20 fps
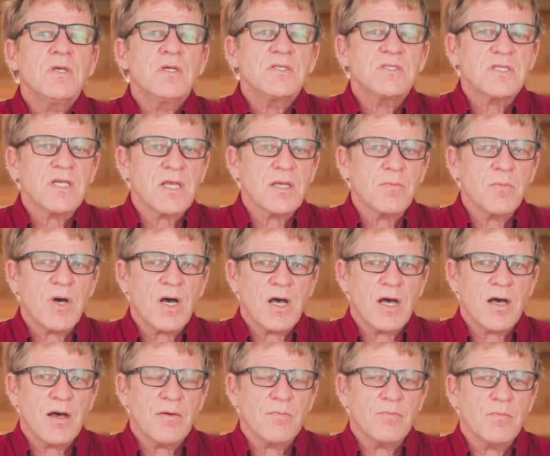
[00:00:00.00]

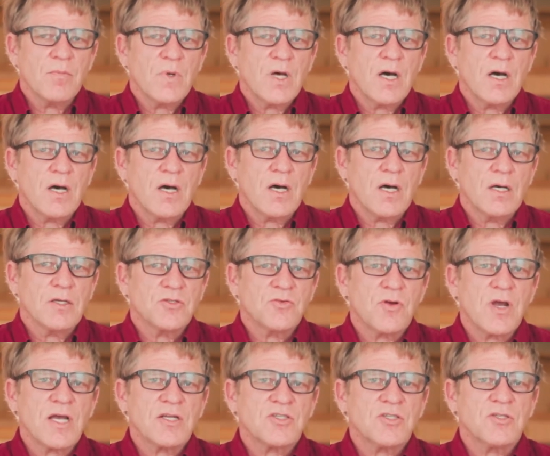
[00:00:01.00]

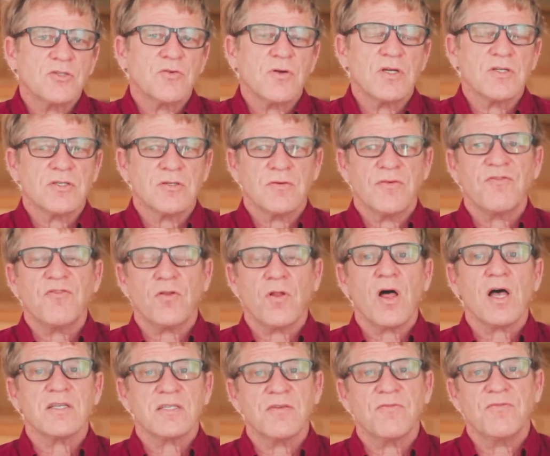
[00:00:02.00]
Trash to Treasure
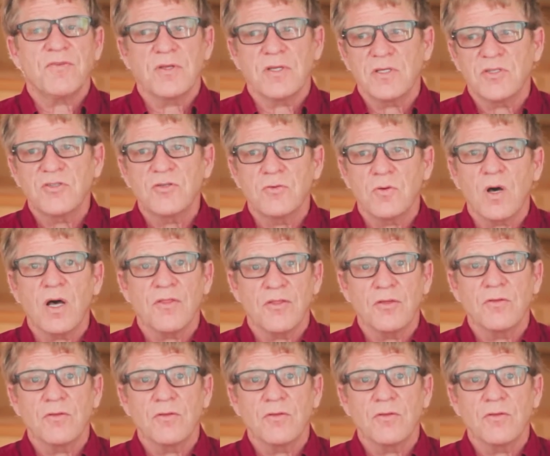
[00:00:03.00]
philosophy to other